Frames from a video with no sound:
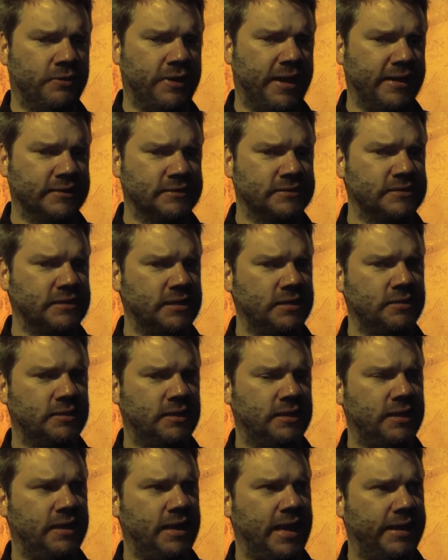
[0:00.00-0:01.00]
can't see
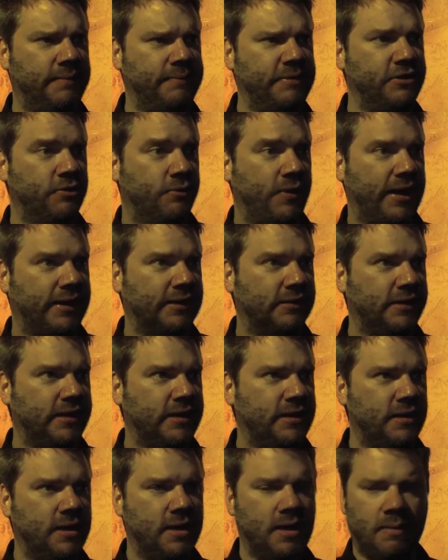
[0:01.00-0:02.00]
the enemy
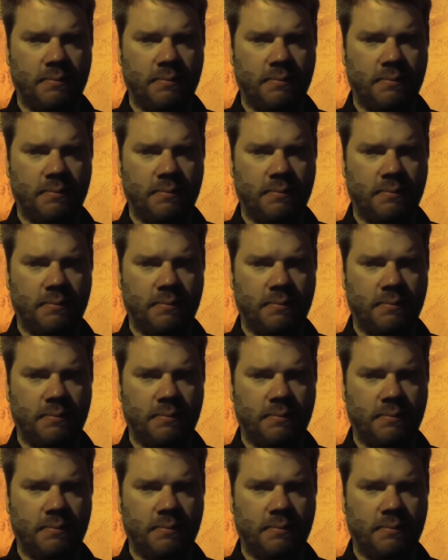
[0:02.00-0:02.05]
directly,